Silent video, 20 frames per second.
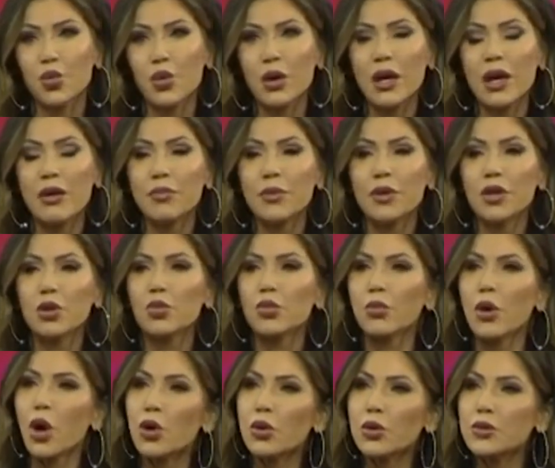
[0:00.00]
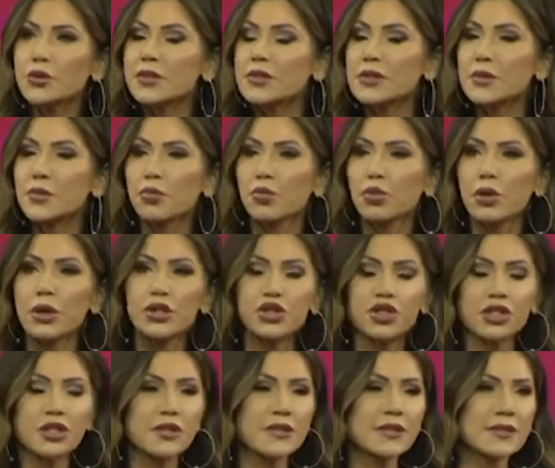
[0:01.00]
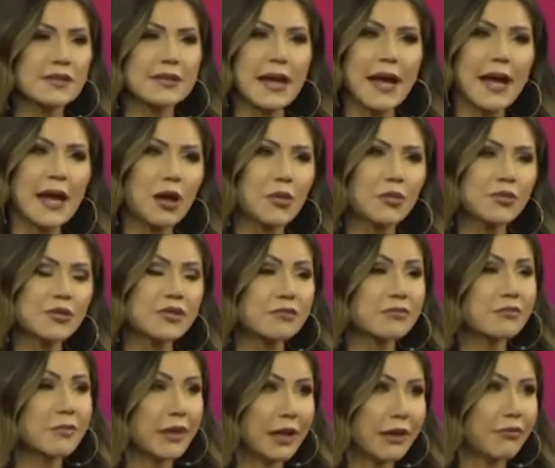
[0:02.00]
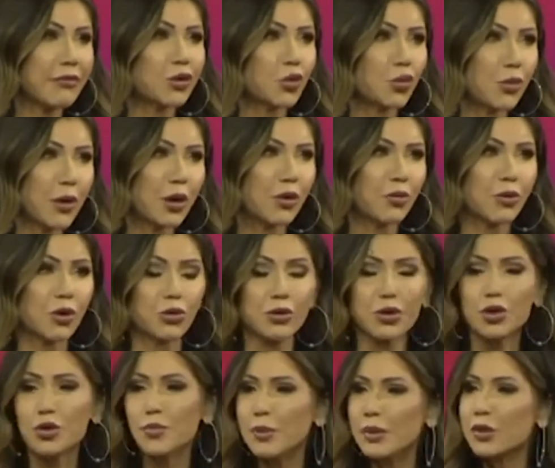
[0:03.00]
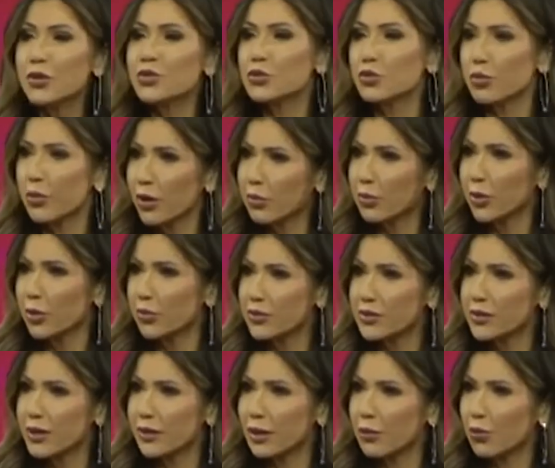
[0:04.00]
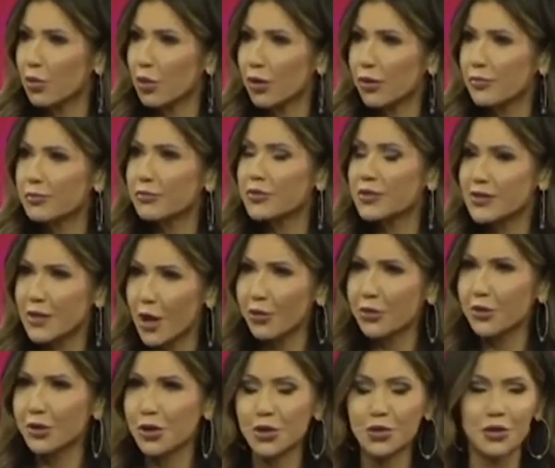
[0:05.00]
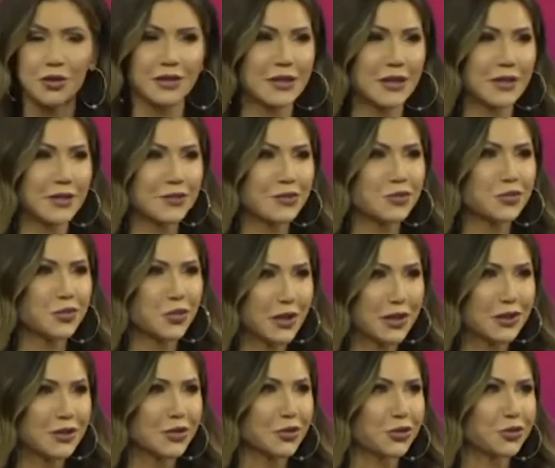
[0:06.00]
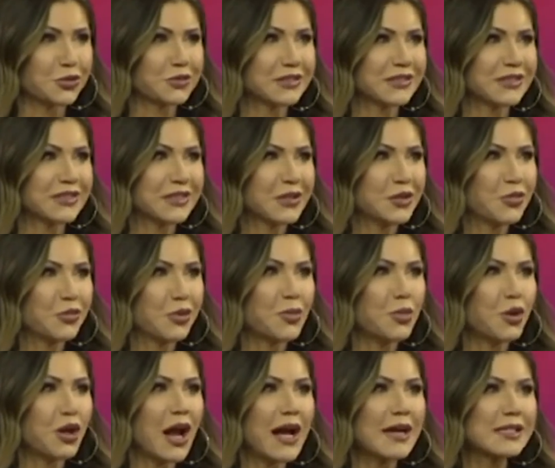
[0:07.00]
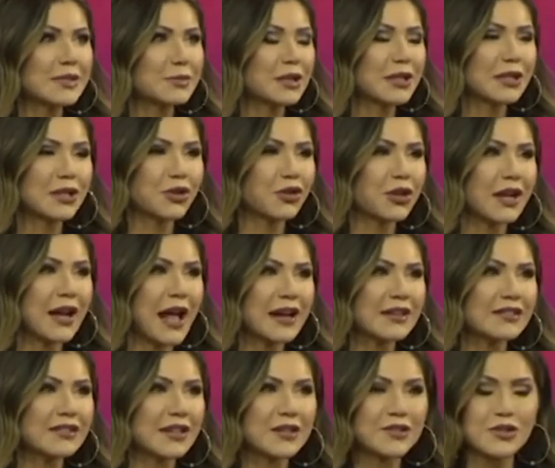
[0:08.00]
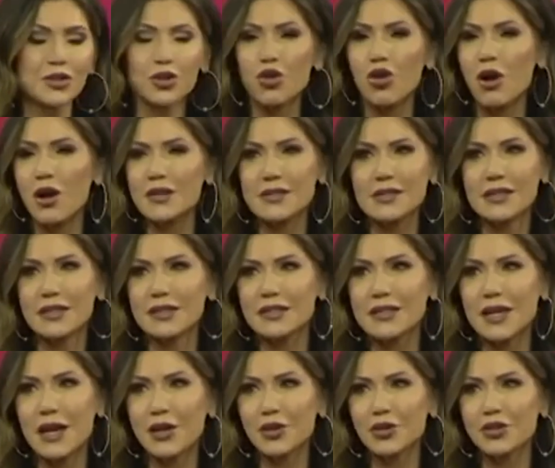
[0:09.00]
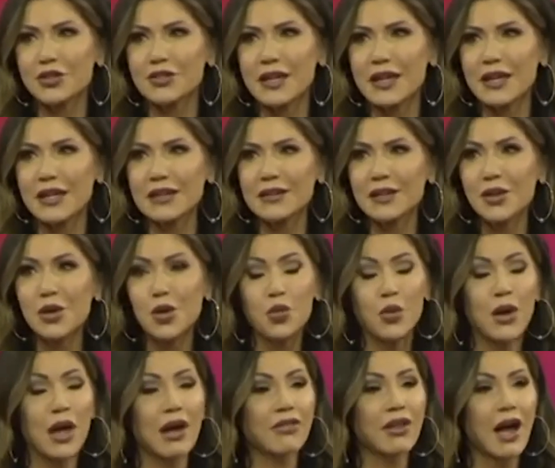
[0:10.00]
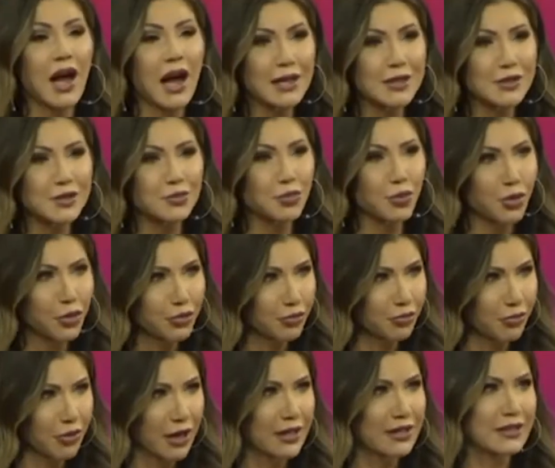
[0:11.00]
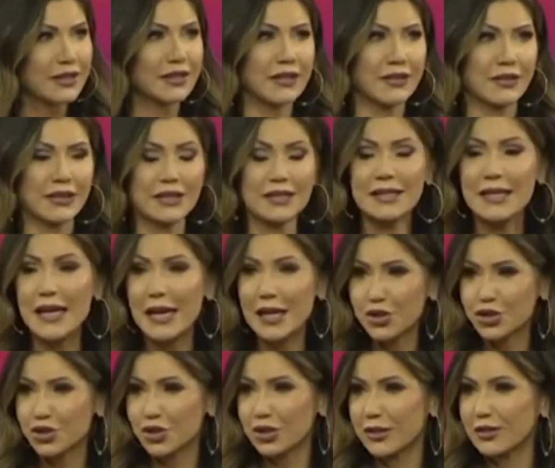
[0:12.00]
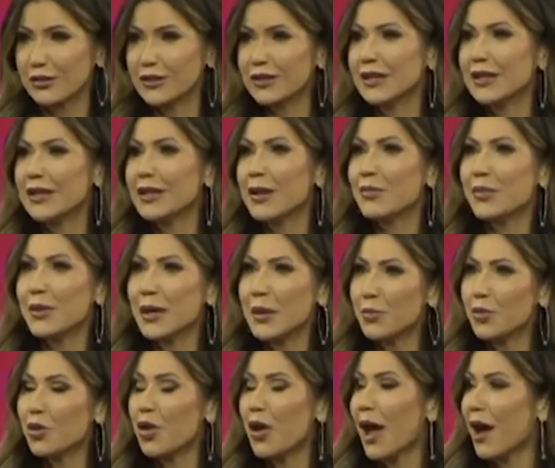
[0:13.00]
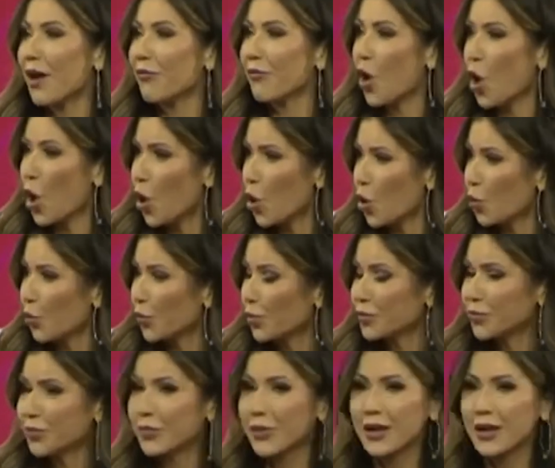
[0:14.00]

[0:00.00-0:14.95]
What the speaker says: We have built roads, bridges, dams, and even a railroad. Who builds railroads anymore? South Dakota does. We do. We put high-speed internet access across the entire state. We have the highest birth rate in the nation. People have hope.